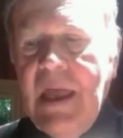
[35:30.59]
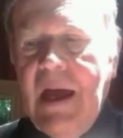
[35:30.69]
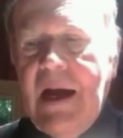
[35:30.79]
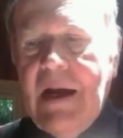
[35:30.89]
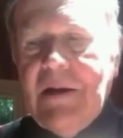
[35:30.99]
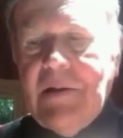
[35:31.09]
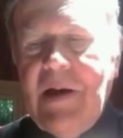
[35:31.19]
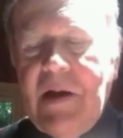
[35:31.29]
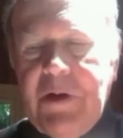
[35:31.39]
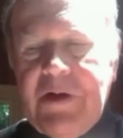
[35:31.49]
I
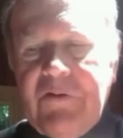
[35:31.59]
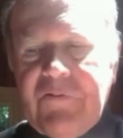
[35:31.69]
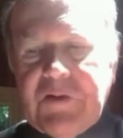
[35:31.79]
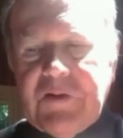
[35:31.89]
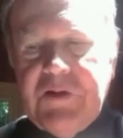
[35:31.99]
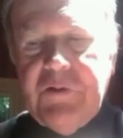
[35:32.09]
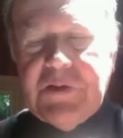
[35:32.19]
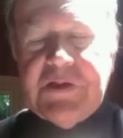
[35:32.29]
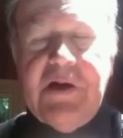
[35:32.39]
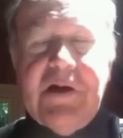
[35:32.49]
went over to
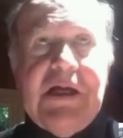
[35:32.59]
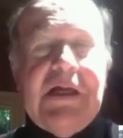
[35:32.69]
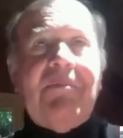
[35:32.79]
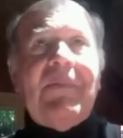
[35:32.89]
Atari